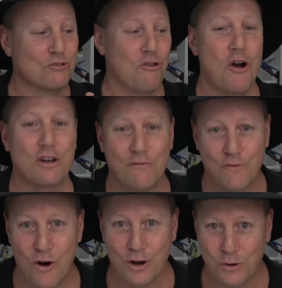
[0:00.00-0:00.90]
trying to
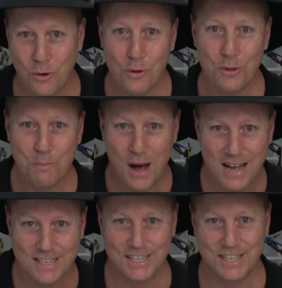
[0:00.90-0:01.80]
find all the
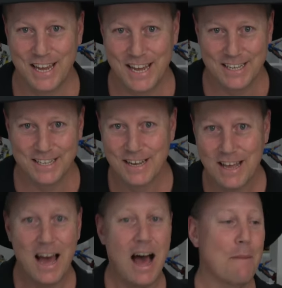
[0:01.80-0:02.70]
parts you needed
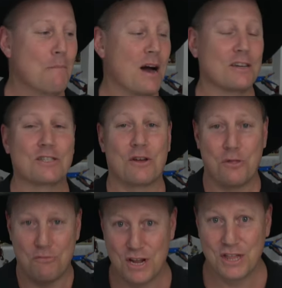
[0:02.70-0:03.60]
amongst
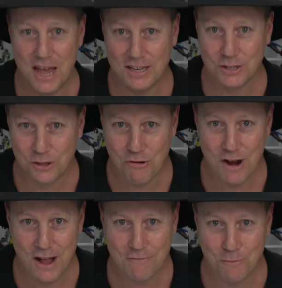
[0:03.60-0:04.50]

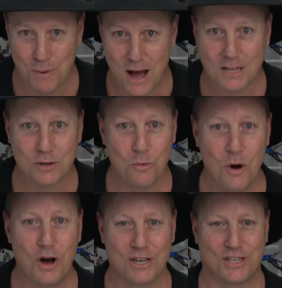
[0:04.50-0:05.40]
3,300 parts
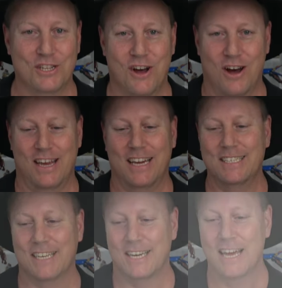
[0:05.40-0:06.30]
was not
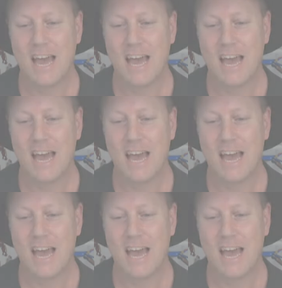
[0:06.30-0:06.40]
easy.